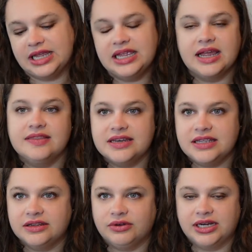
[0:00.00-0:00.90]
like and then
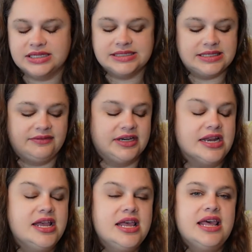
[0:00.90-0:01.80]
he can write in the seven.
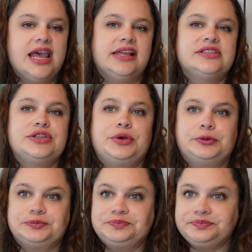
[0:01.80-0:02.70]
And
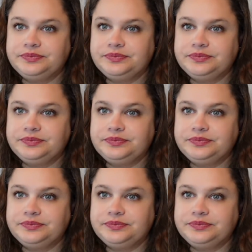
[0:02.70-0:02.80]
so